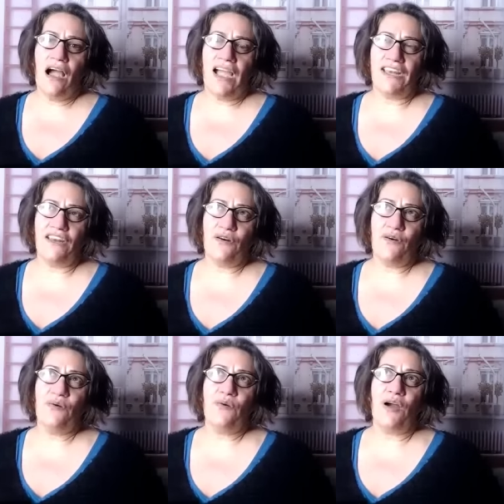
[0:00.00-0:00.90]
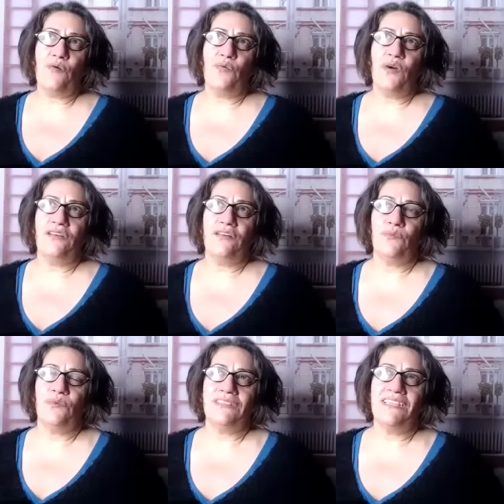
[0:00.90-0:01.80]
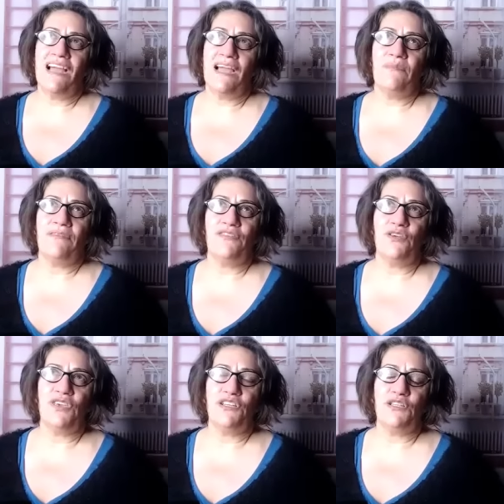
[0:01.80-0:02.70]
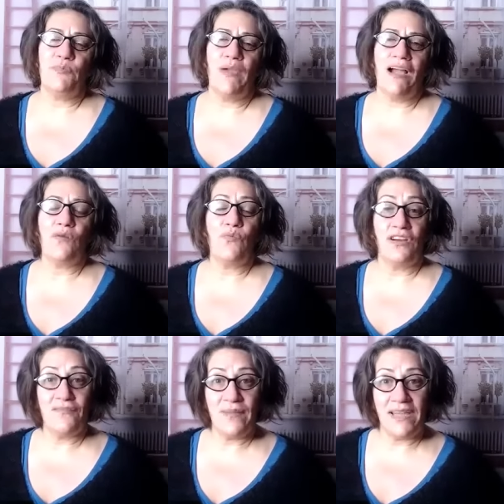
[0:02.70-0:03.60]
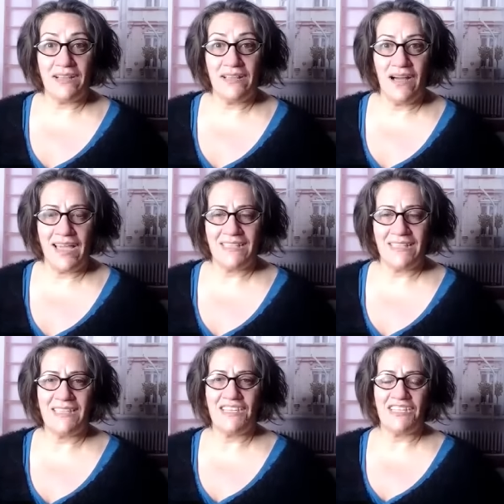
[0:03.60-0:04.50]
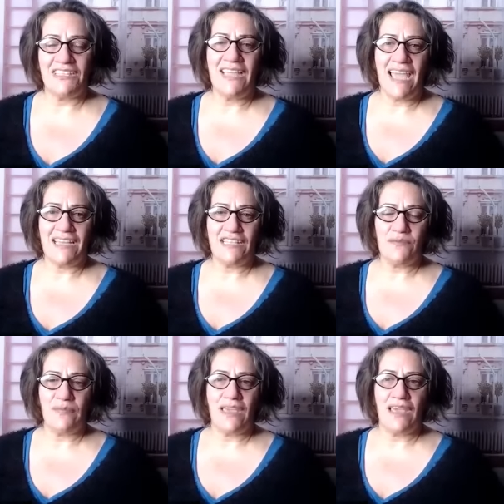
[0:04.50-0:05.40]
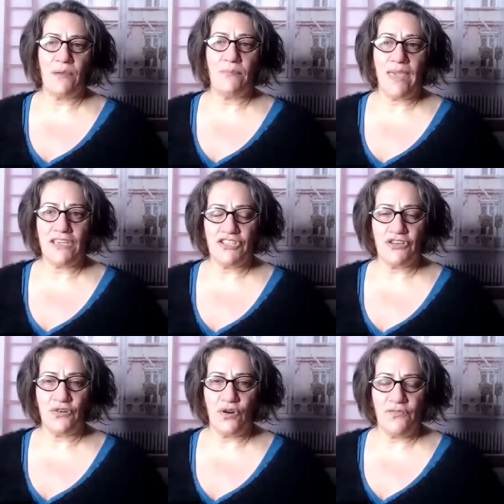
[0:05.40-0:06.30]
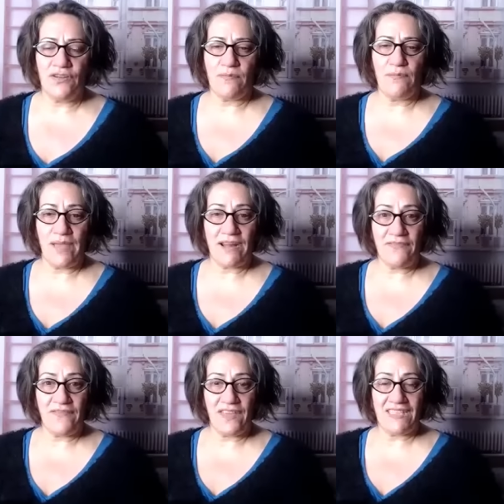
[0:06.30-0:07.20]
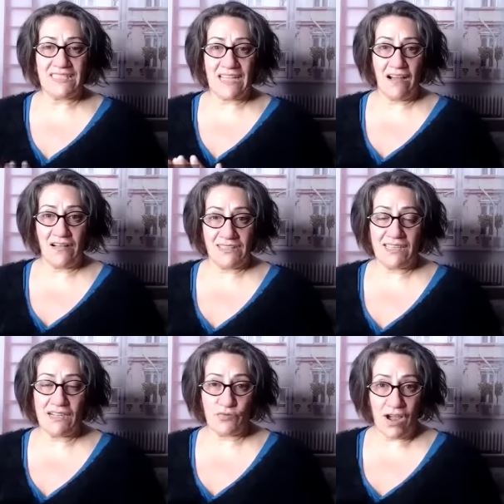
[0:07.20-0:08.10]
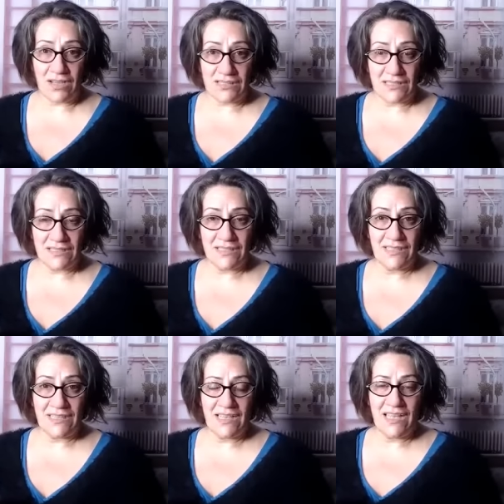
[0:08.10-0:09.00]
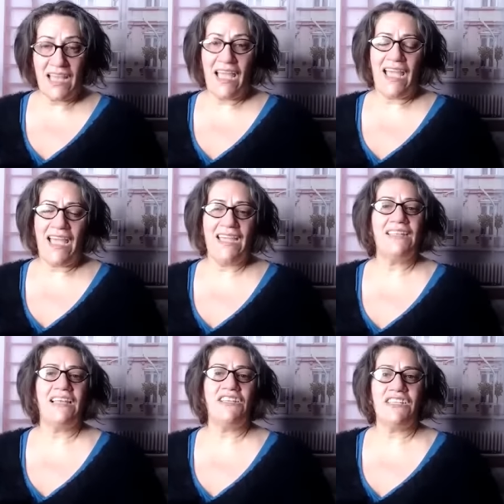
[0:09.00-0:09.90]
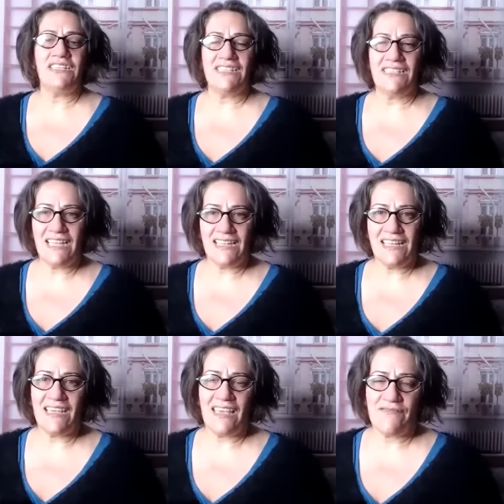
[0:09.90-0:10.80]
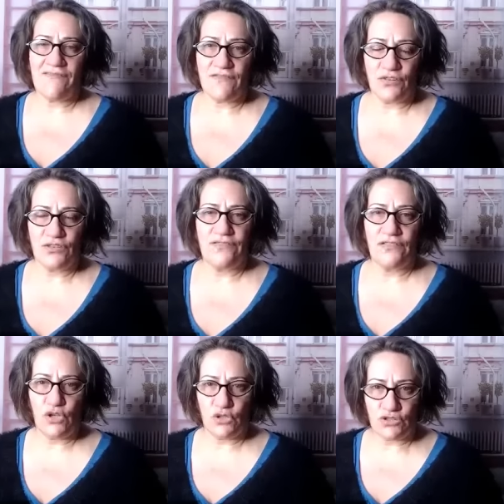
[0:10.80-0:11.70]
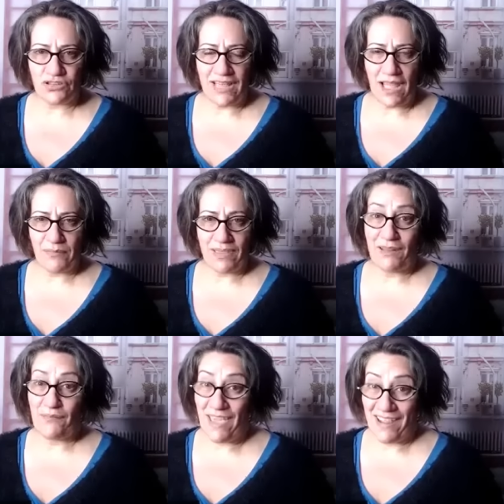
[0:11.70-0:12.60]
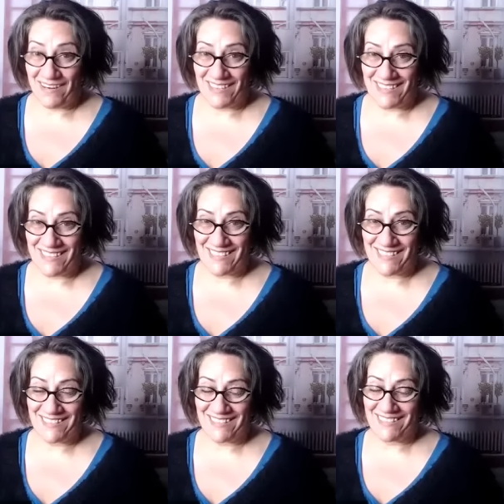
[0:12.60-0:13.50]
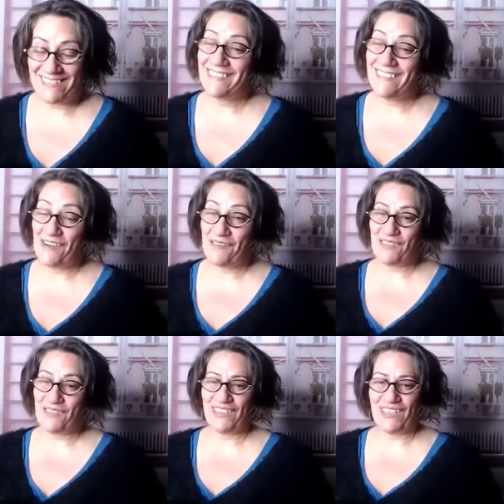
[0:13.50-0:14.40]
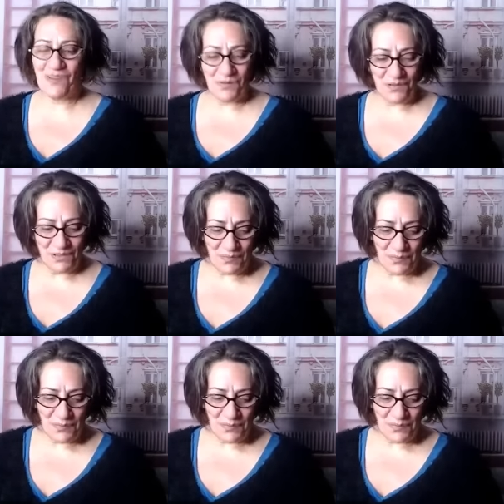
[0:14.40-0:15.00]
I know one time a few years back, one of my clients, she texts me a picture of her bare feet on the grass, and she's standing in front of Notre Dame in Paris. That was really cool.